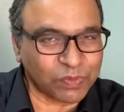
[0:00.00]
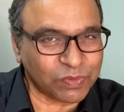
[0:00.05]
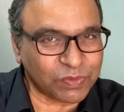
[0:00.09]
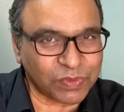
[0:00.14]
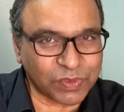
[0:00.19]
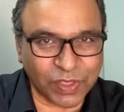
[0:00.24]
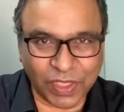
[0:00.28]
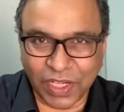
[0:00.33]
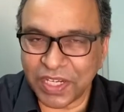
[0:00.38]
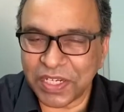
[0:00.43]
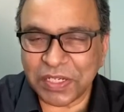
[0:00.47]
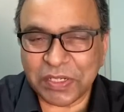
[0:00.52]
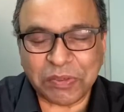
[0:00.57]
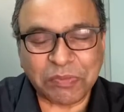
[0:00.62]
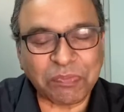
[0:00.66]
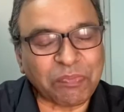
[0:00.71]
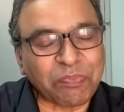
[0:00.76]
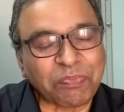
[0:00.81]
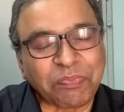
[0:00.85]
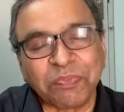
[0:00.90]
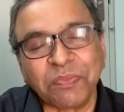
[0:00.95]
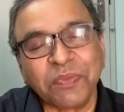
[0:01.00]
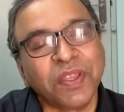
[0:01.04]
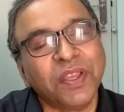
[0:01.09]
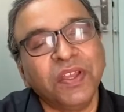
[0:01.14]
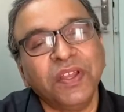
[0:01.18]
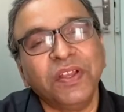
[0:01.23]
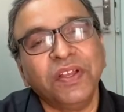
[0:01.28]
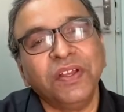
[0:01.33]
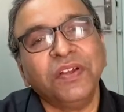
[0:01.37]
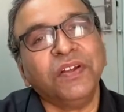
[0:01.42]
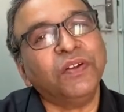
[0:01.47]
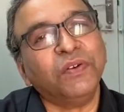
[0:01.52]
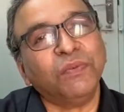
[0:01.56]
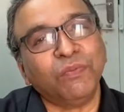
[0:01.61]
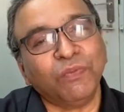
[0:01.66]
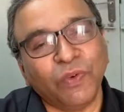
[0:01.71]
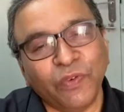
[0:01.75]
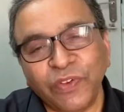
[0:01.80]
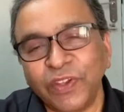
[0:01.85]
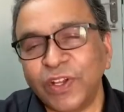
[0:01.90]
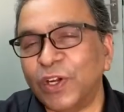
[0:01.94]
Right?
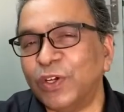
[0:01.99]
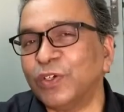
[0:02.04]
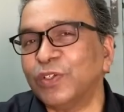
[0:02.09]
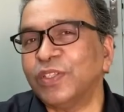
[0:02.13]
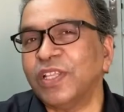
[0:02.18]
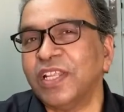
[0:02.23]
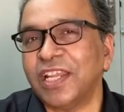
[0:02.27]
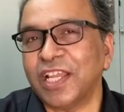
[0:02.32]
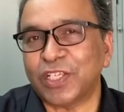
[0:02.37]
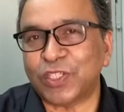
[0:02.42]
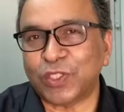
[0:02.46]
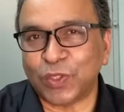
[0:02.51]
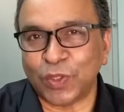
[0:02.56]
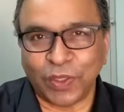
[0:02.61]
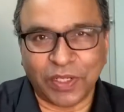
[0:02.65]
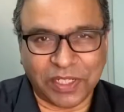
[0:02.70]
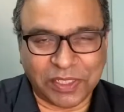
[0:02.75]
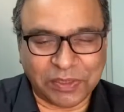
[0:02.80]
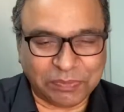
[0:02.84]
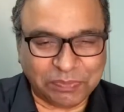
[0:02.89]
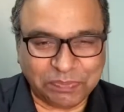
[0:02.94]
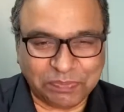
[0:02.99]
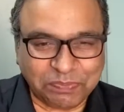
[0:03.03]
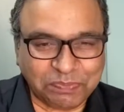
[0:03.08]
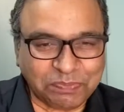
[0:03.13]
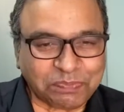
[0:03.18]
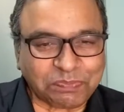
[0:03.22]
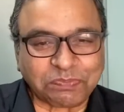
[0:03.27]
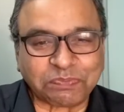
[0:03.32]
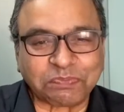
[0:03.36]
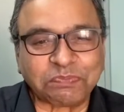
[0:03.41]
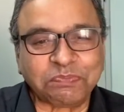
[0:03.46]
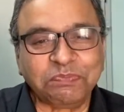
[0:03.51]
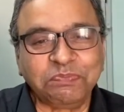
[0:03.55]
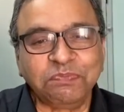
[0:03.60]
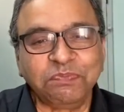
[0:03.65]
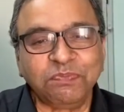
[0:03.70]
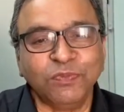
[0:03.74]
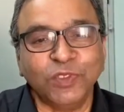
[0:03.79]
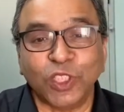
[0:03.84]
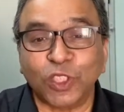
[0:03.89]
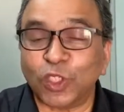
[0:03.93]
Moving on to the next story.
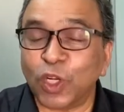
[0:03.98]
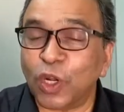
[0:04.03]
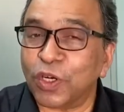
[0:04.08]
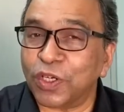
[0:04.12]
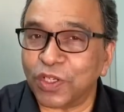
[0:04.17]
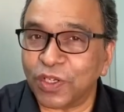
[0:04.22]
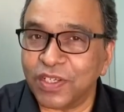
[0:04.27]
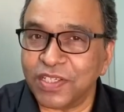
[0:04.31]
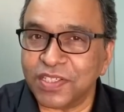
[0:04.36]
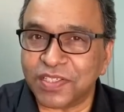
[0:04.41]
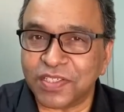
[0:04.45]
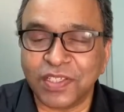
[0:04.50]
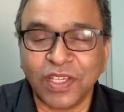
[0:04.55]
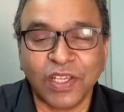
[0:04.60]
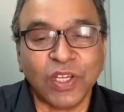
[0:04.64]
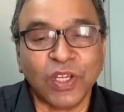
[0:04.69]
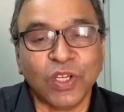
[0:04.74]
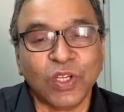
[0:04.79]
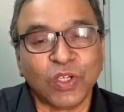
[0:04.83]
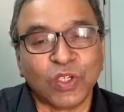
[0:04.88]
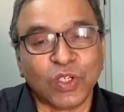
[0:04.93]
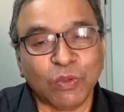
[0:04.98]
The tortoise, to